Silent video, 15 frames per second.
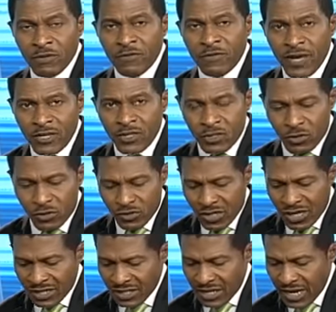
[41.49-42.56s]
Festus,
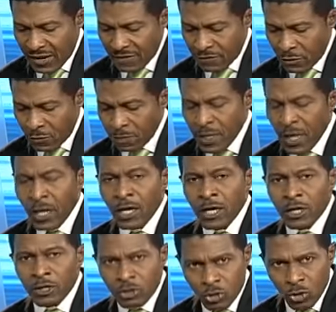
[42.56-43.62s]
glad to have you
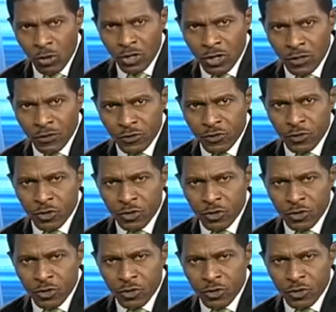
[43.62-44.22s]
join us.